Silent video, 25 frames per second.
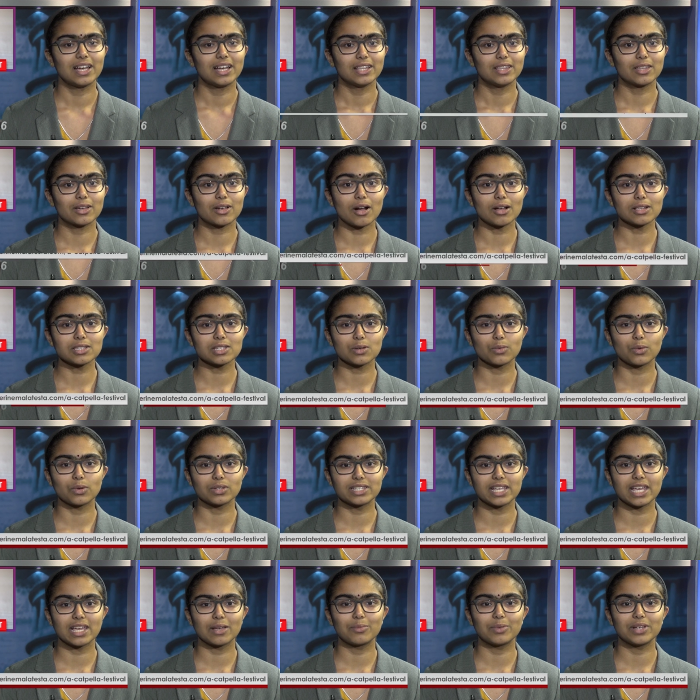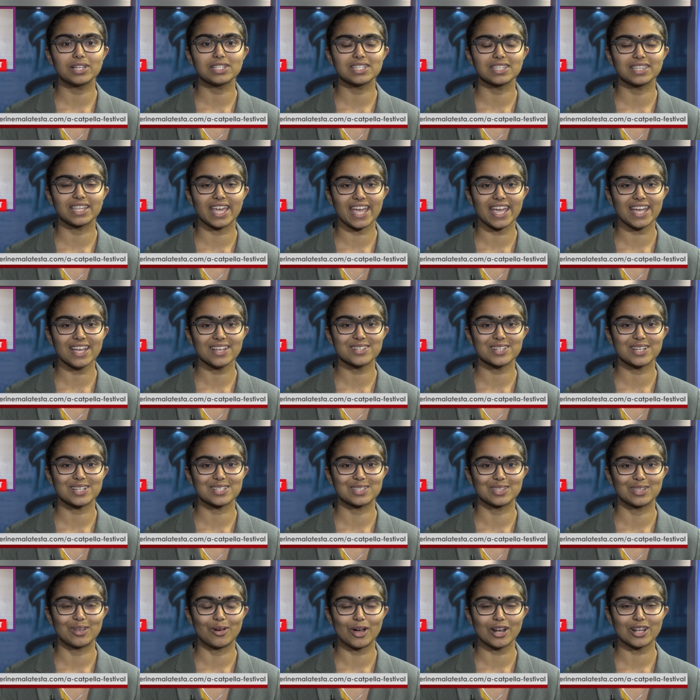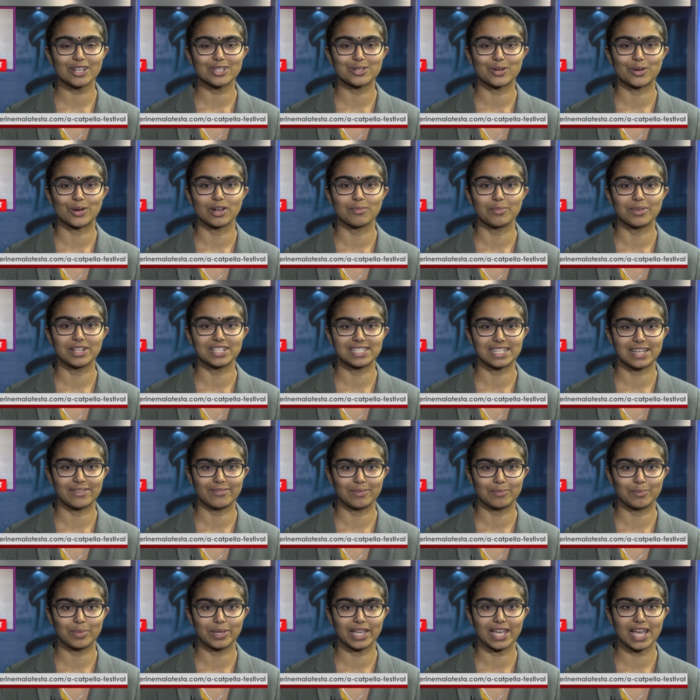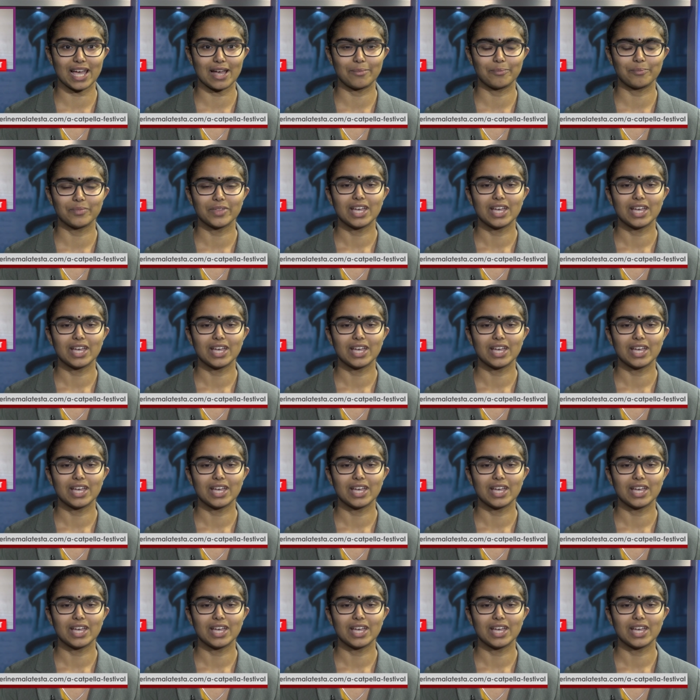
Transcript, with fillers: The concert will take place in the A H S Law Auditorium at seven p m